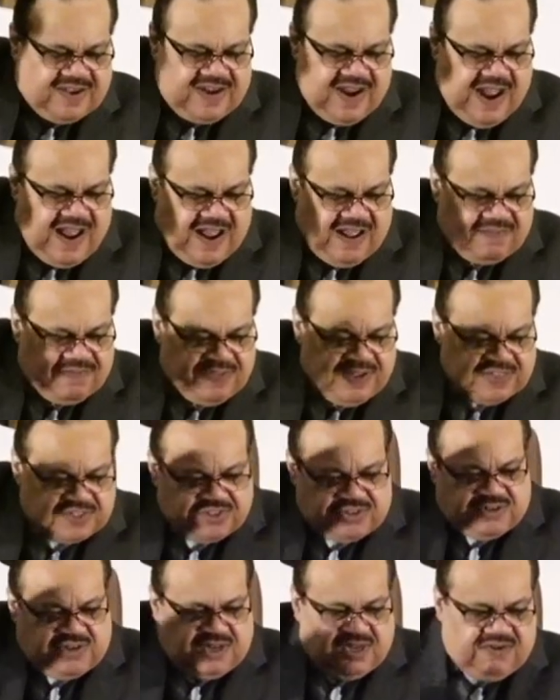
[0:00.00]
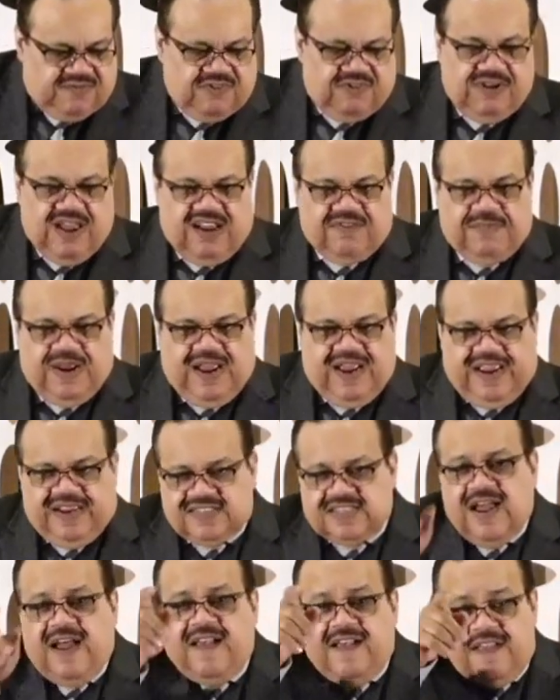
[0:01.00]
God that shall deliver you out of my
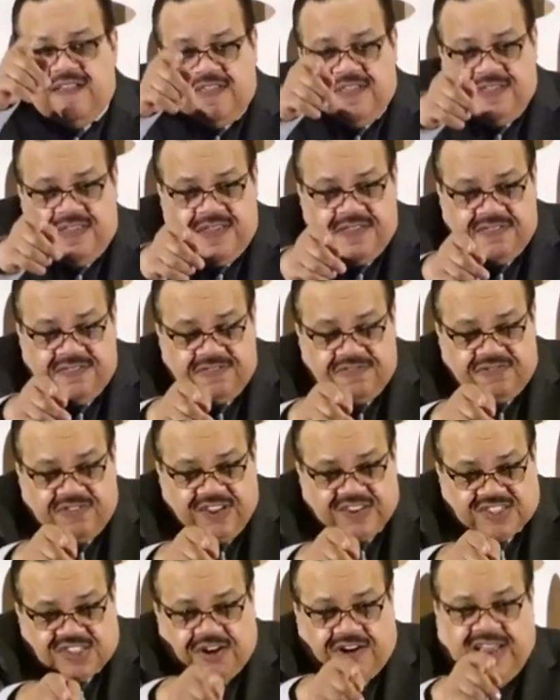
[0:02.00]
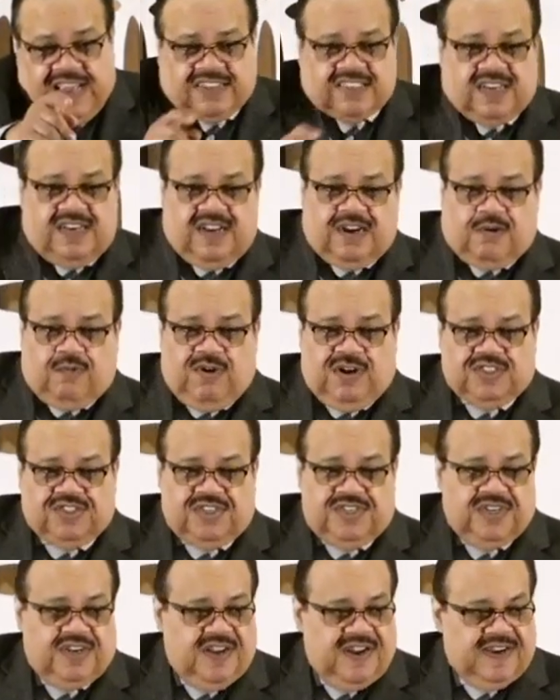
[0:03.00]
hands? They're still asking that
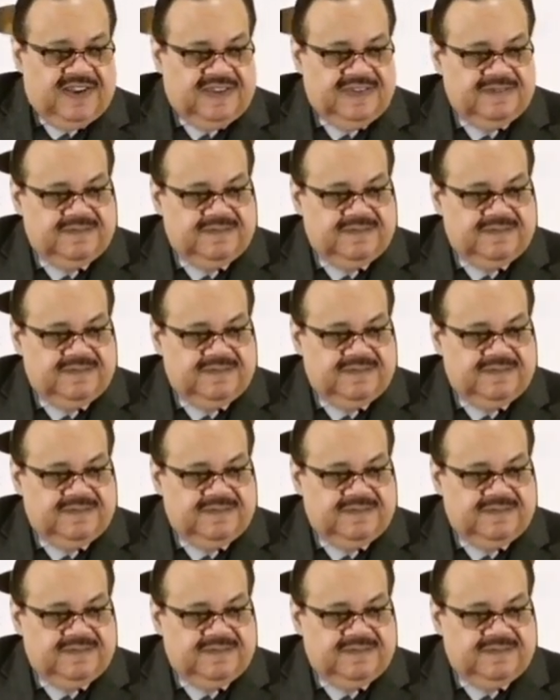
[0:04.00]
question today.